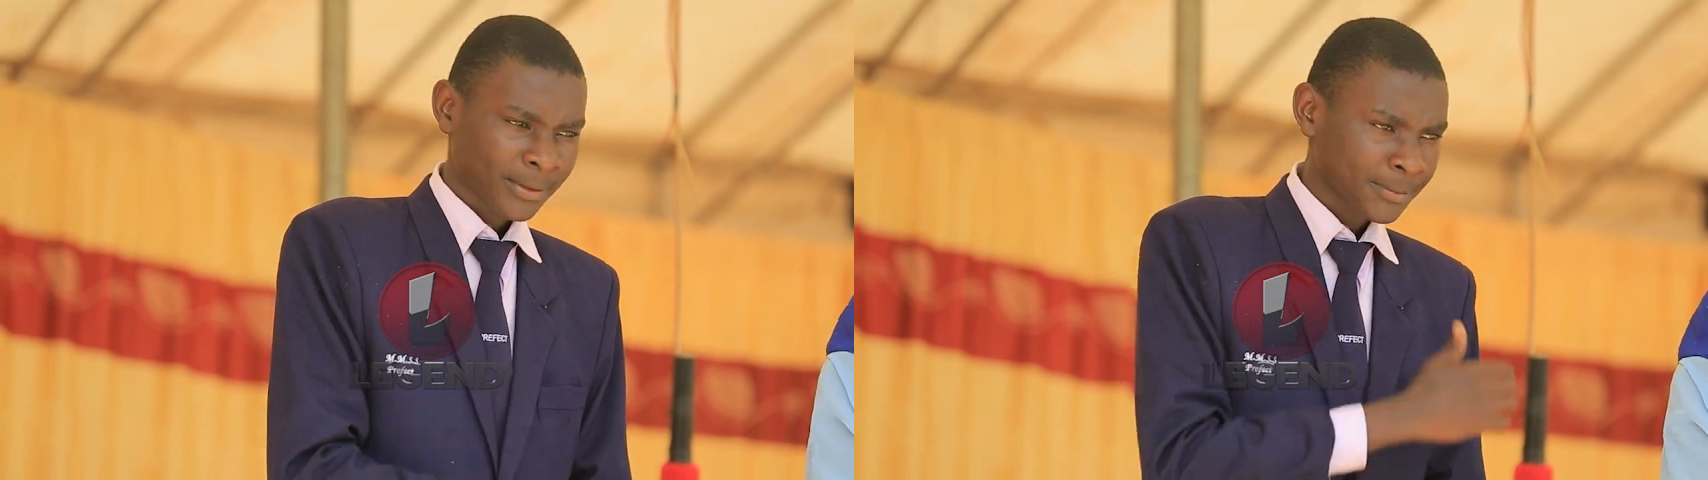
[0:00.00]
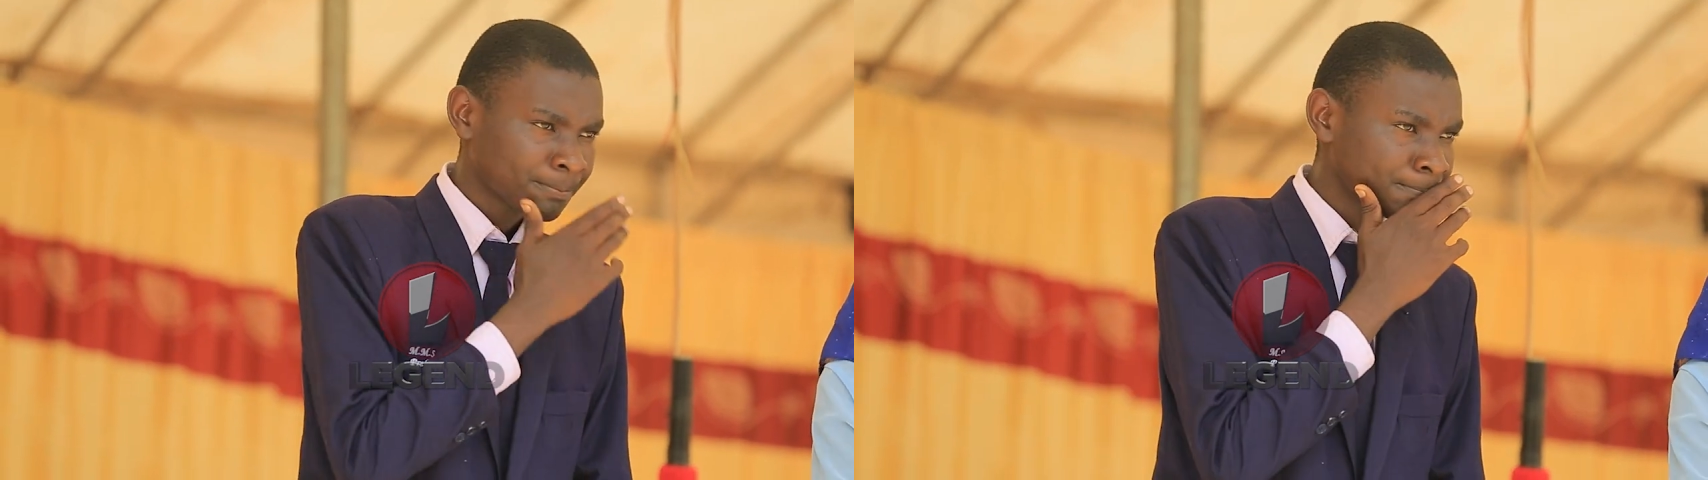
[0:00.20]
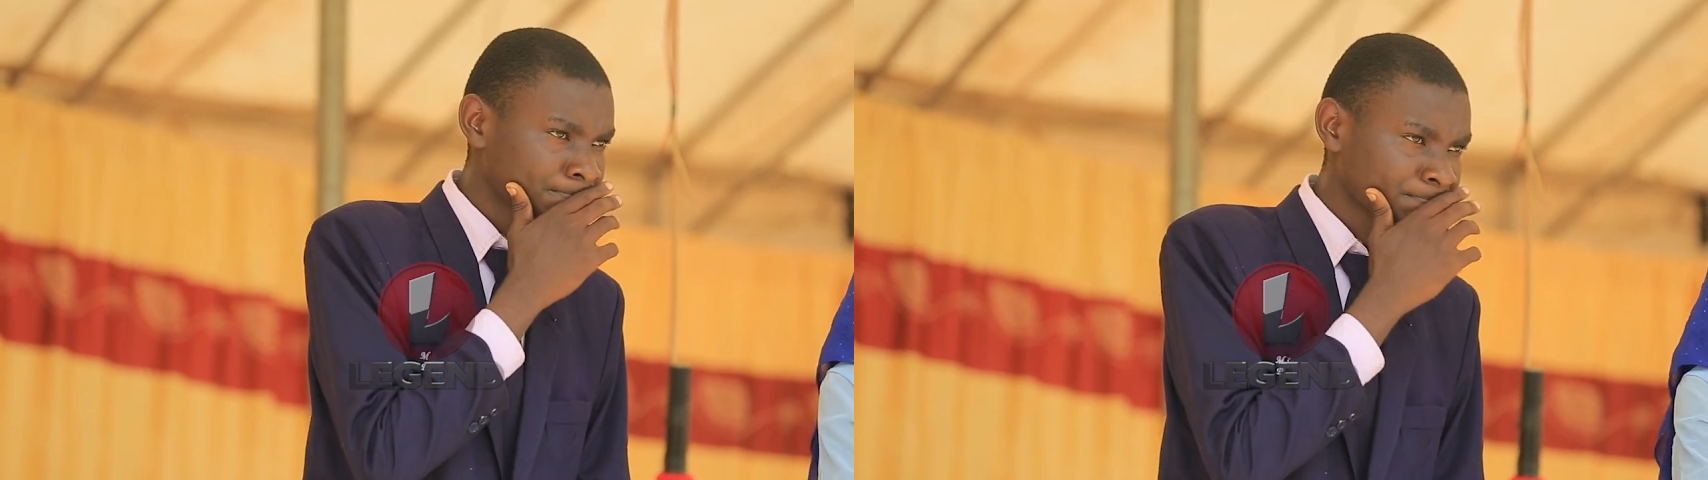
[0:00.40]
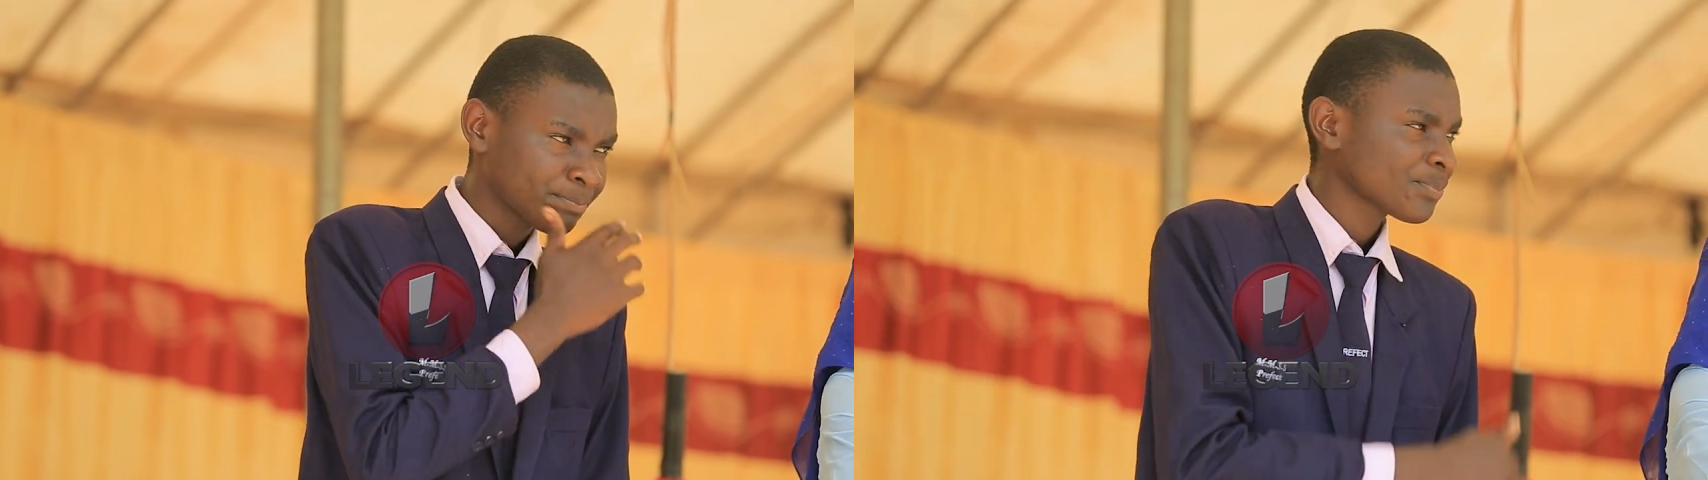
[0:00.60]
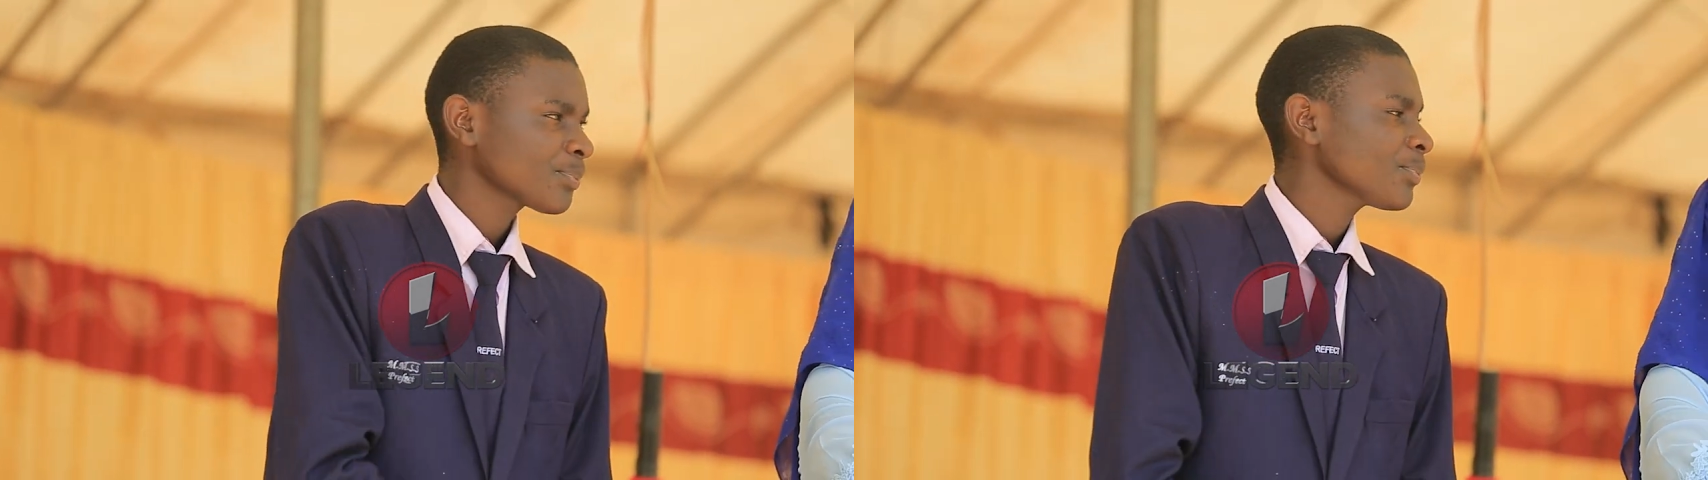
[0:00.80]
May the
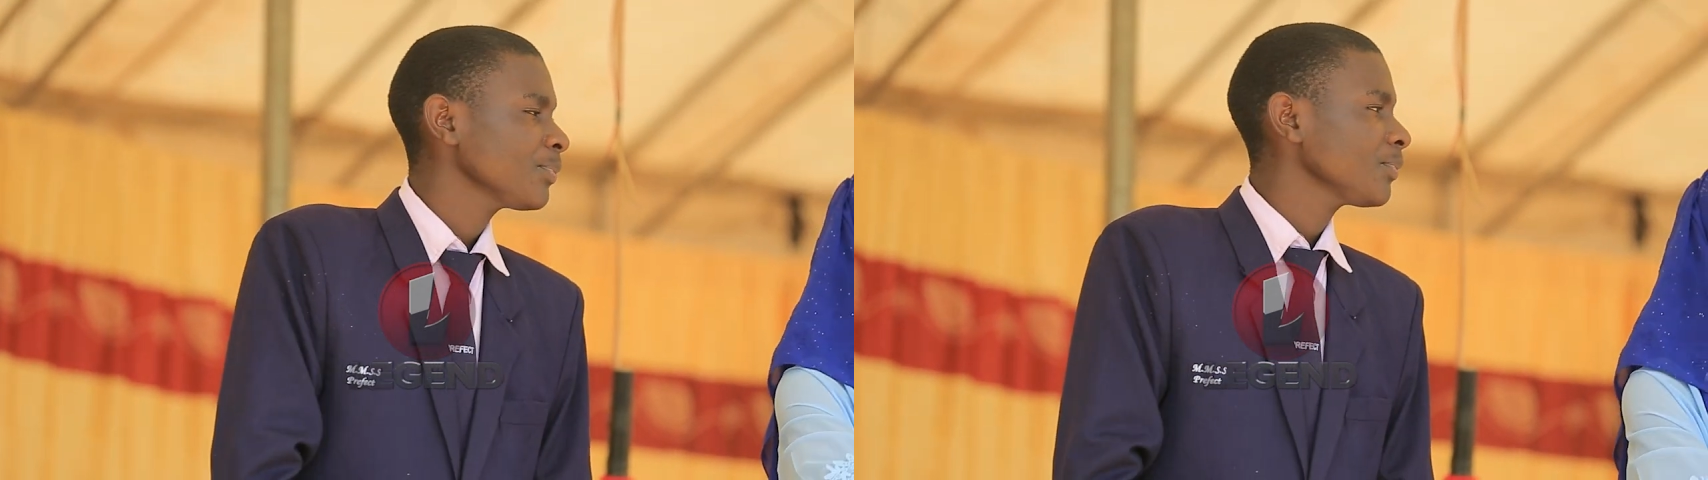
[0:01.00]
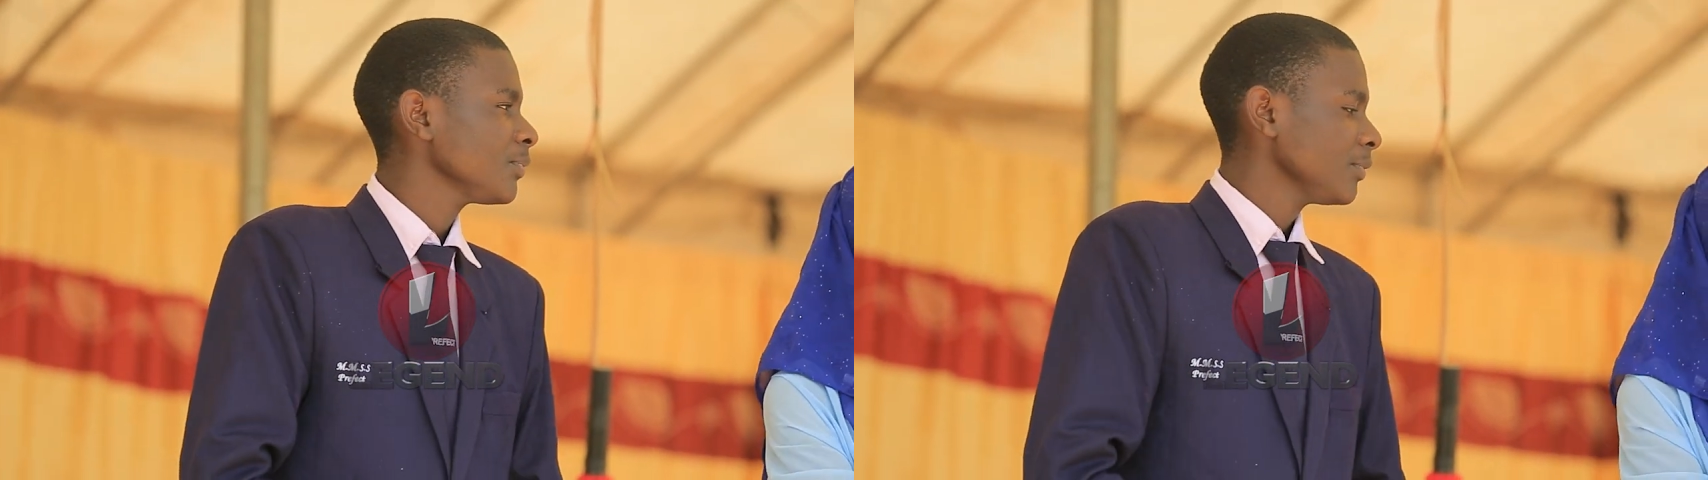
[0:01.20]
Almighty